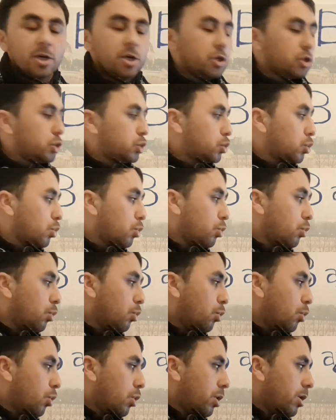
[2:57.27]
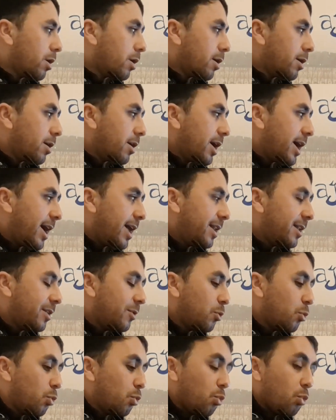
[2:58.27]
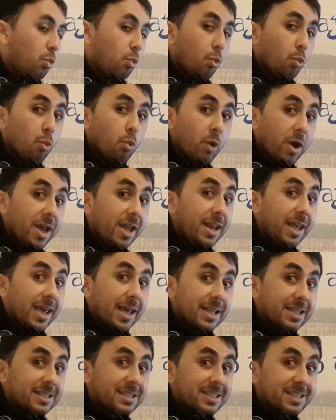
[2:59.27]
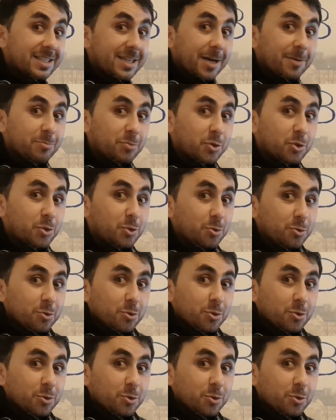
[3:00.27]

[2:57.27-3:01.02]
So, and when it comes to